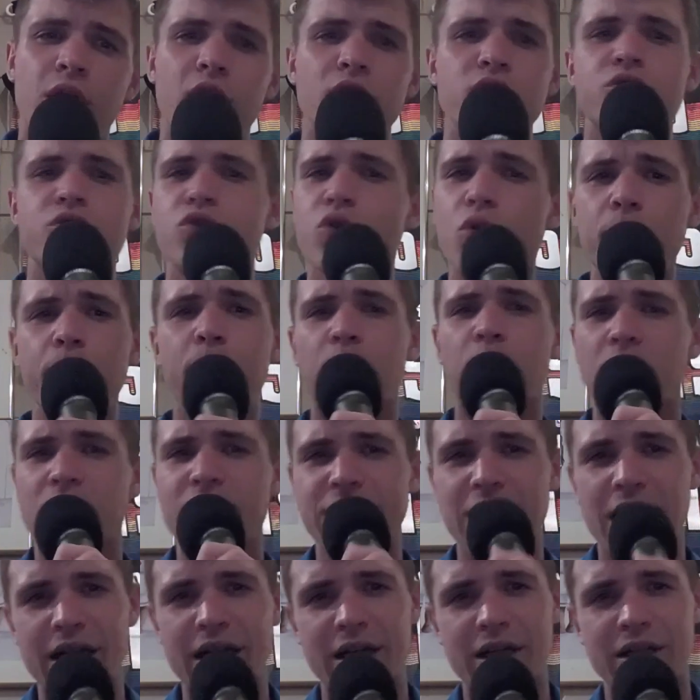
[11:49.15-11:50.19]
Super
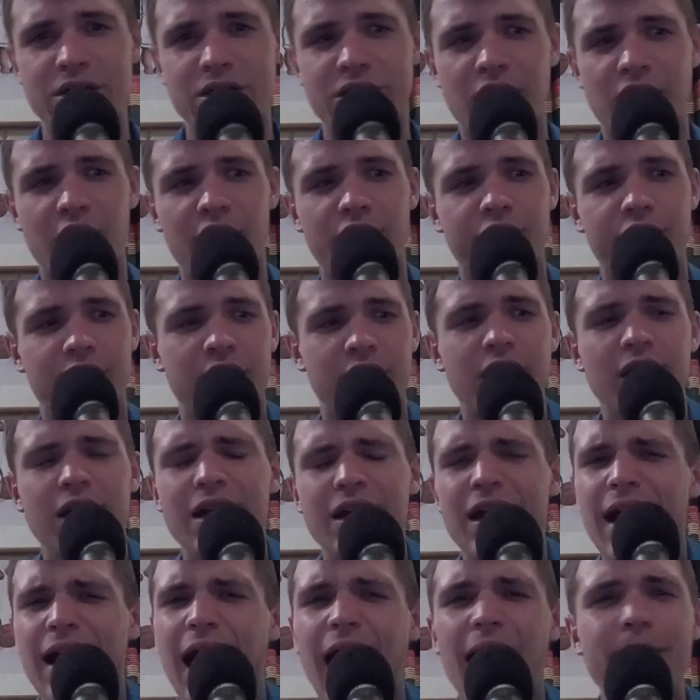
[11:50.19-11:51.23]
exciting stuff. And
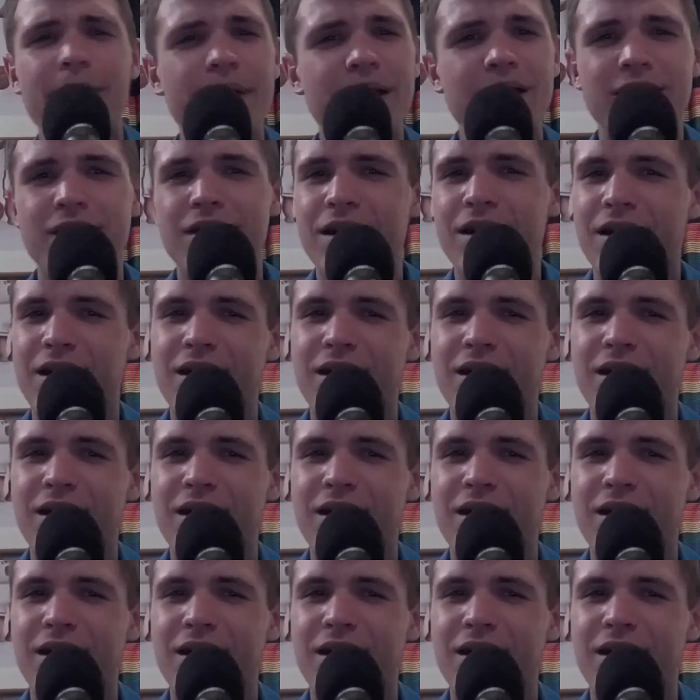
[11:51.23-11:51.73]
I mean,